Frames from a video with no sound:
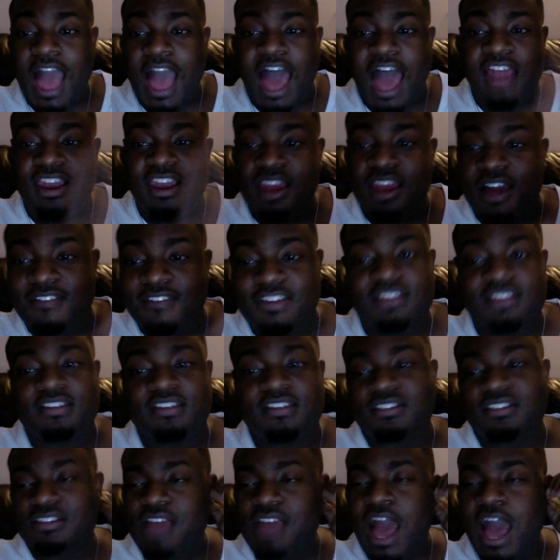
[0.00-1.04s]
I love
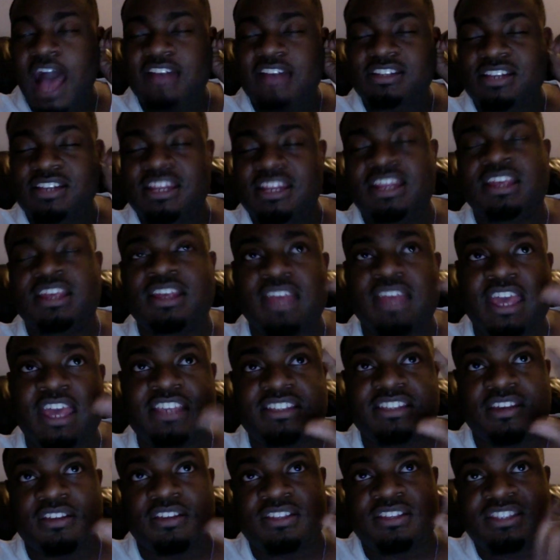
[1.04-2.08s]
it. Joseline
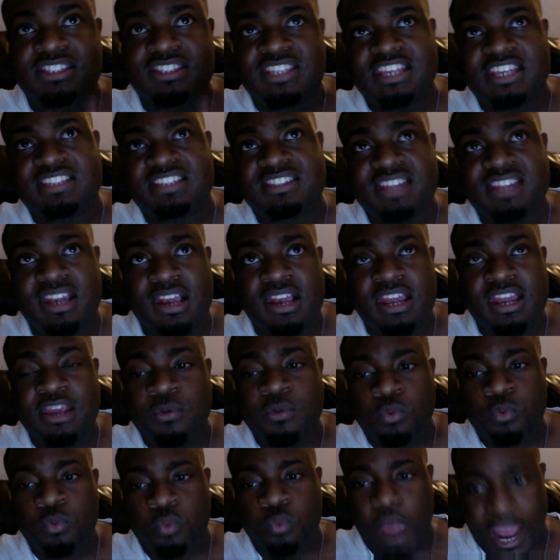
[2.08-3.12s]
is consistently
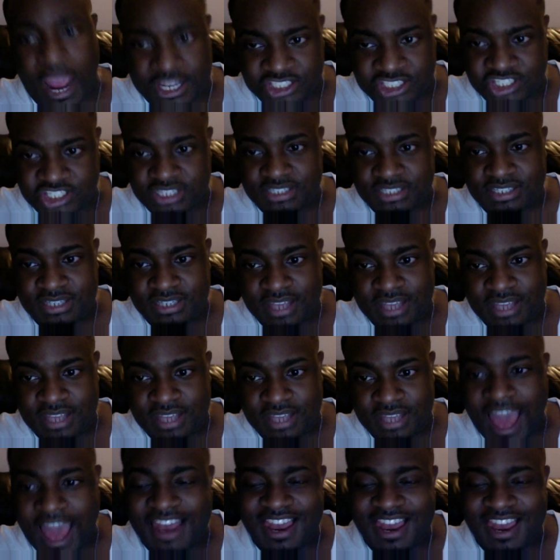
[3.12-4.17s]
ratchet.
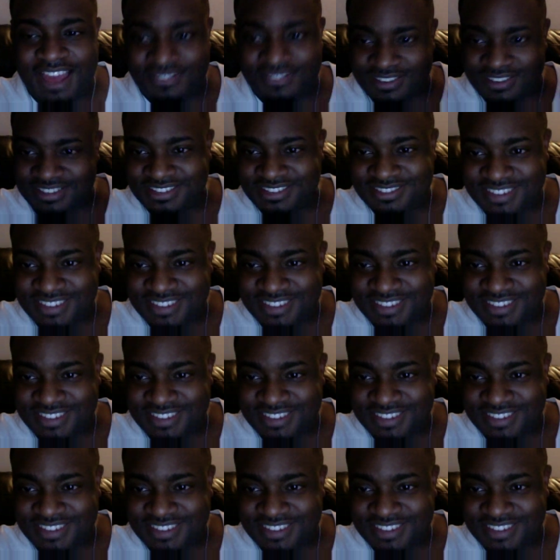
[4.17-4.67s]
I love it.